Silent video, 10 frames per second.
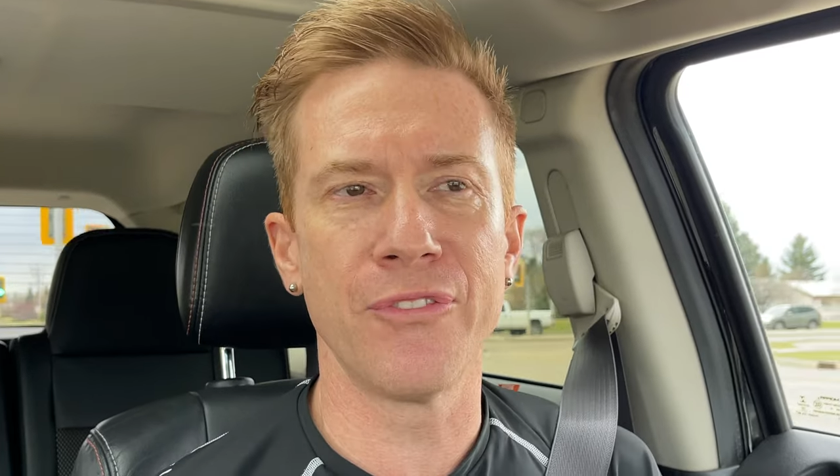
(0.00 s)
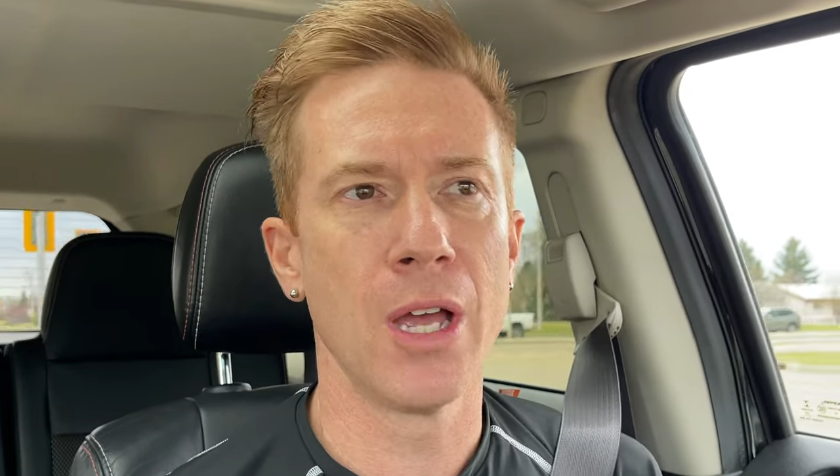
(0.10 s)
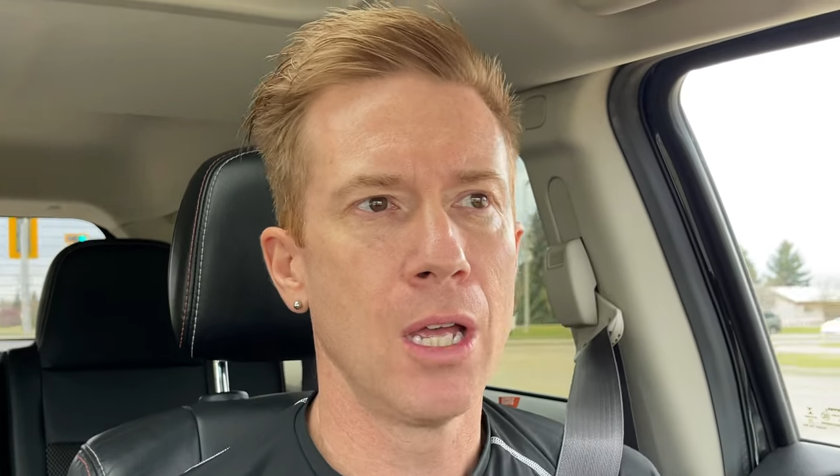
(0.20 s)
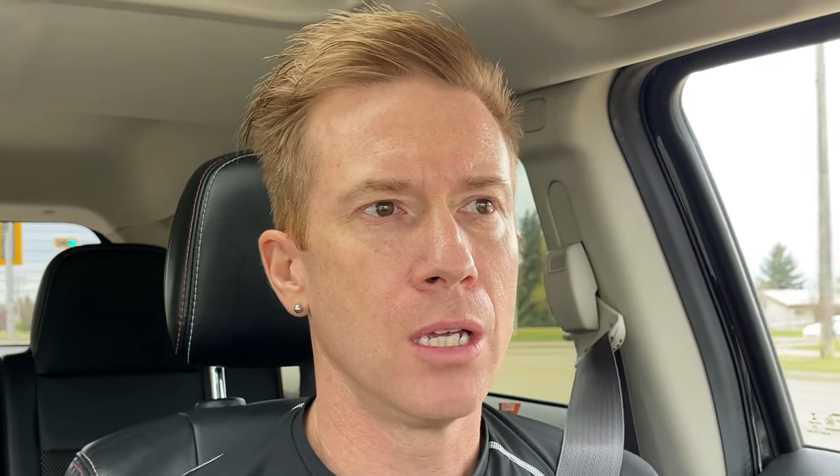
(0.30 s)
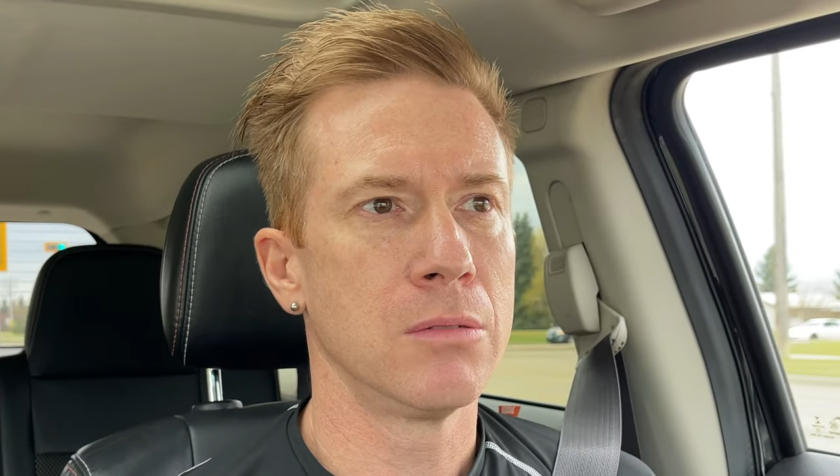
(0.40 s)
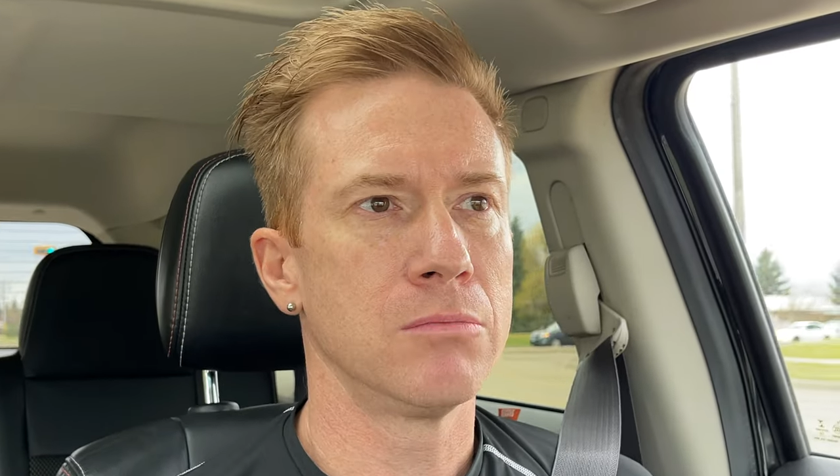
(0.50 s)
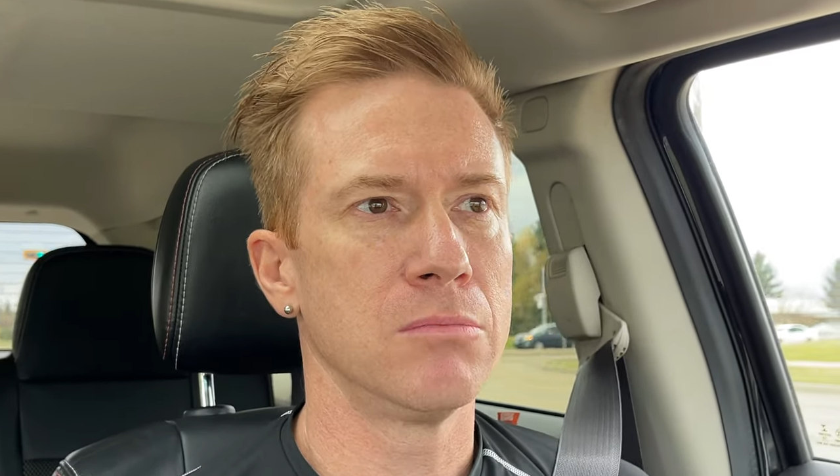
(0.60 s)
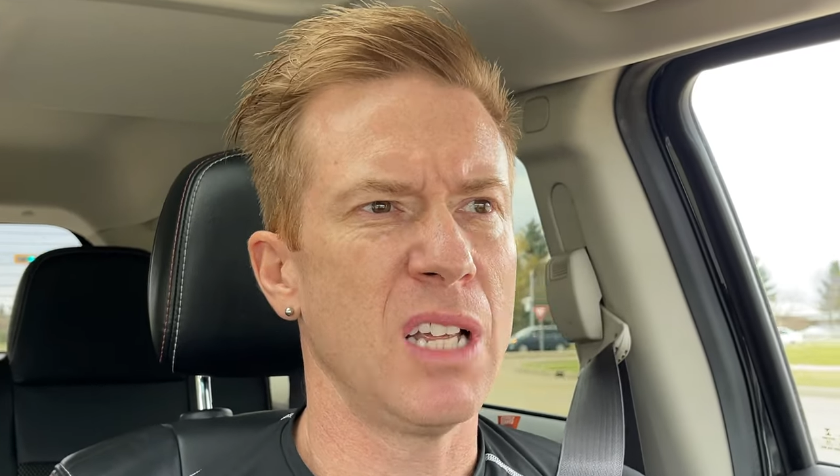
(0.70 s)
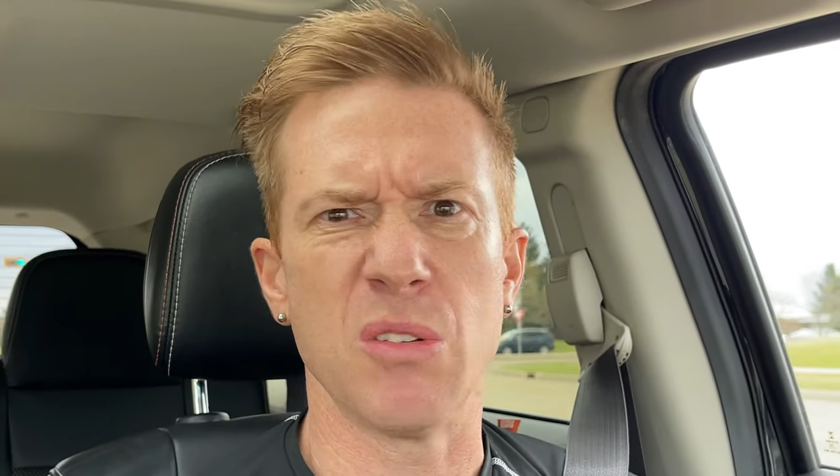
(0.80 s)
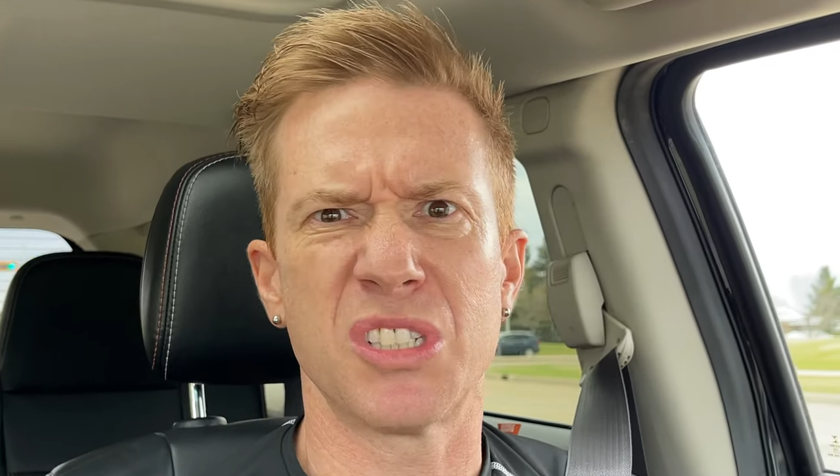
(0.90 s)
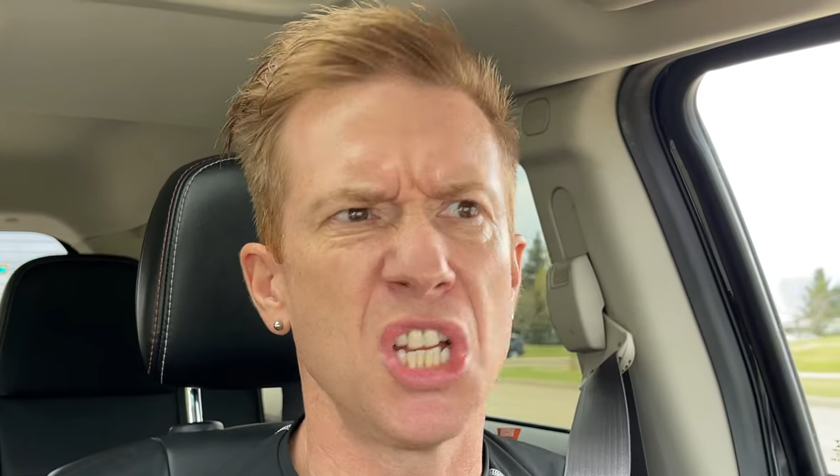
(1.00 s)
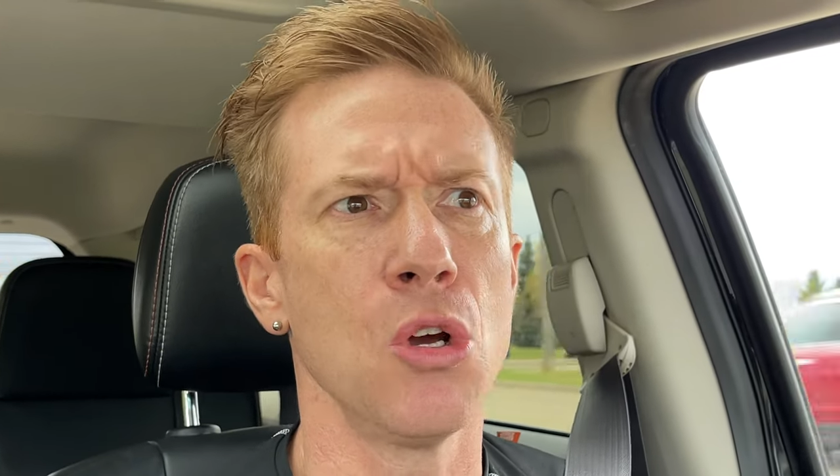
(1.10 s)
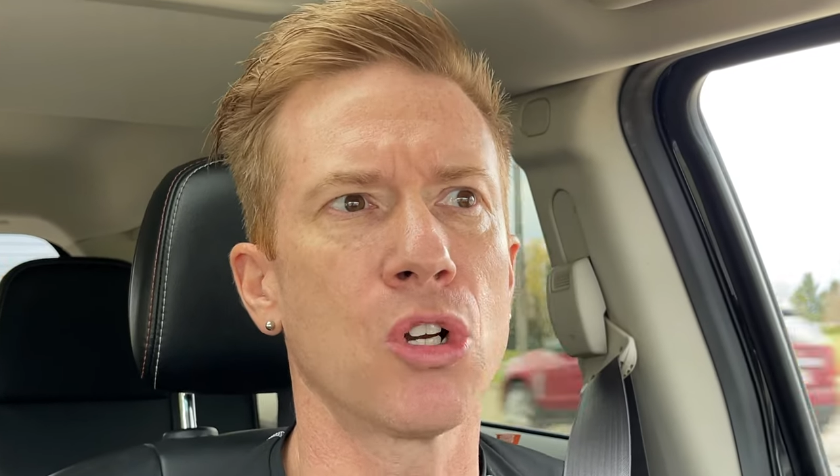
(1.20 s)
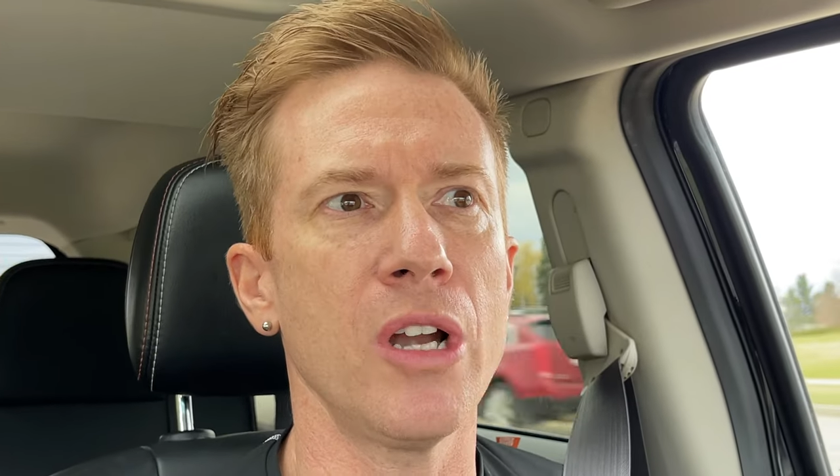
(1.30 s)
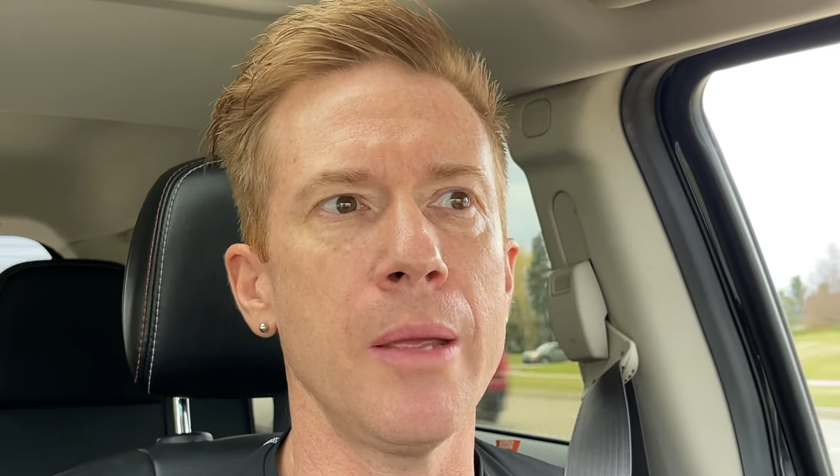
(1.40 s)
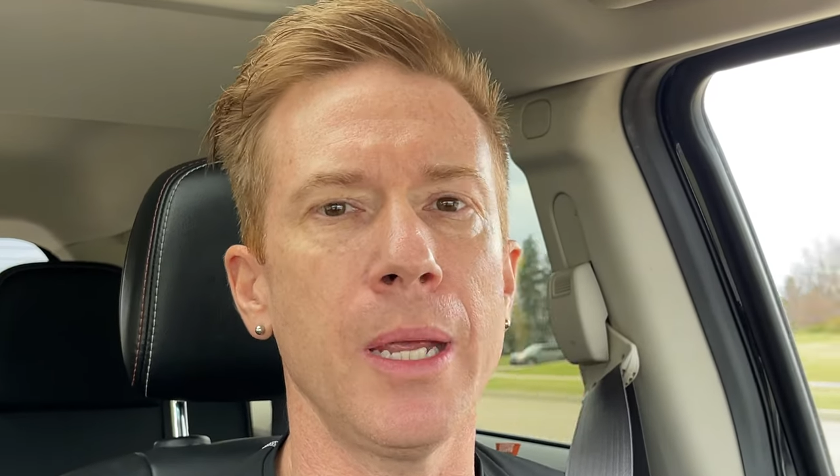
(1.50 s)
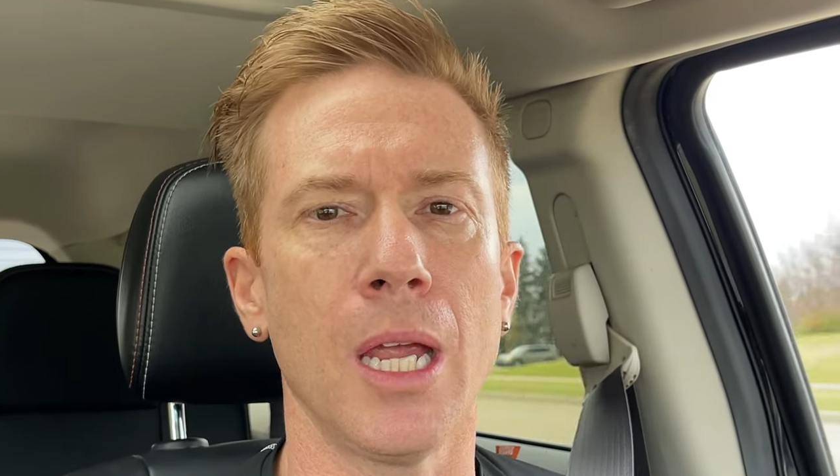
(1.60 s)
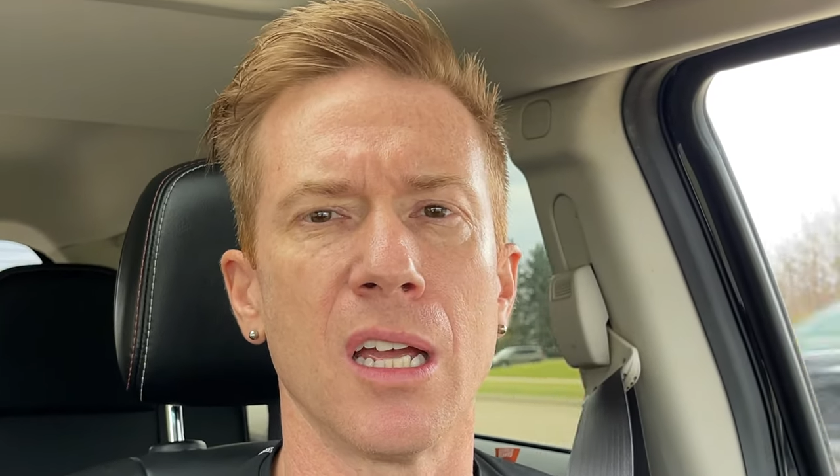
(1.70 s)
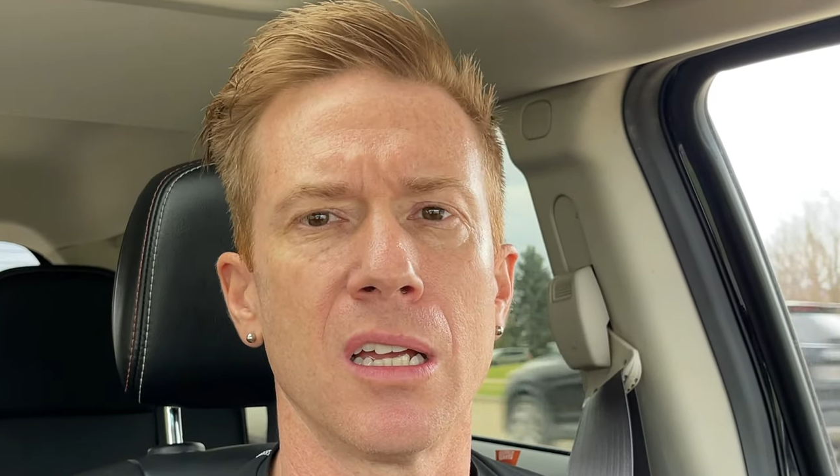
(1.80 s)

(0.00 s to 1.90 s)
and it was too creamy.